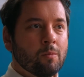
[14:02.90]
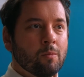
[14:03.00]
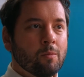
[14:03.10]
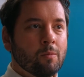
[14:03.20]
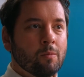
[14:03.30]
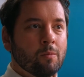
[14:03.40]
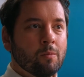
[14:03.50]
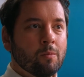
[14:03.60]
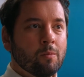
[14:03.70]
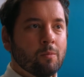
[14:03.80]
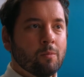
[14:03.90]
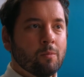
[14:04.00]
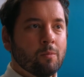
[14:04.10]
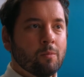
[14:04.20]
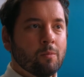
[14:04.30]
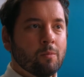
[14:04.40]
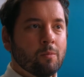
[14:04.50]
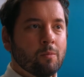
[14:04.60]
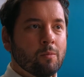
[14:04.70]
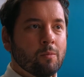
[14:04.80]

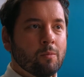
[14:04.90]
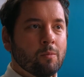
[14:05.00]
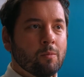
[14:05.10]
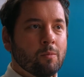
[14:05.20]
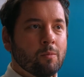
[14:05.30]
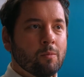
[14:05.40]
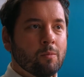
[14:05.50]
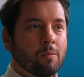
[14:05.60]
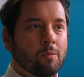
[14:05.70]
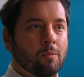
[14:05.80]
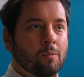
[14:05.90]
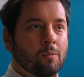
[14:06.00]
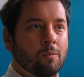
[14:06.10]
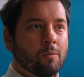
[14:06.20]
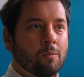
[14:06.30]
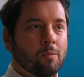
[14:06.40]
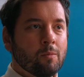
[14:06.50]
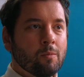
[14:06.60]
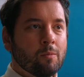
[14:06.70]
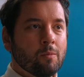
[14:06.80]

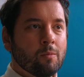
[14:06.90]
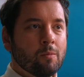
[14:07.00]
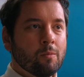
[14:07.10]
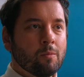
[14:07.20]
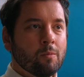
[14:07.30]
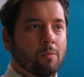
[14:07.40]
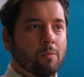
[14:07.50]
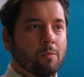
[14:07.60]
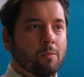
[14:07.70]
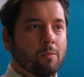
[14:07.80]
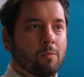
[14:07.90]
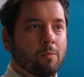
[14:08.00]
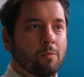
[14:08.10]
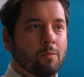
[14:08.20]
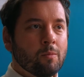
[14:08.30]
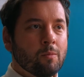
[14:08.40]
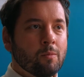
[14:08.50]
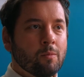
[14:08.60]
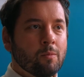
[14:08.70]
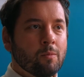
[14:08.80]

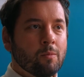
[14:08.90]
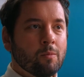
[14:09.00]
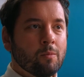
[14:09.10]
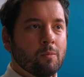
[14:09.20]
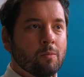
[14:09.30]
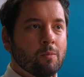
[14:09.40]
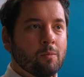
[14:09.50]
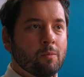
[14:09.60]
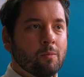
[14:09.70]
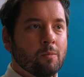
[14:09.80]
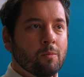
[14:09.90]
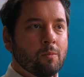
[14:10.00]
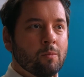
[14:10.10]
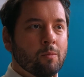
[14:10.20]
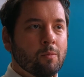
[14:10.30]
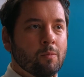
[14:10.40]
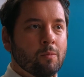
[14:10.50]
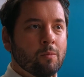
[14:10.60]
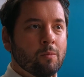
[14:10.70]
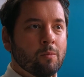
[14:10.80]
This person isn't speaking.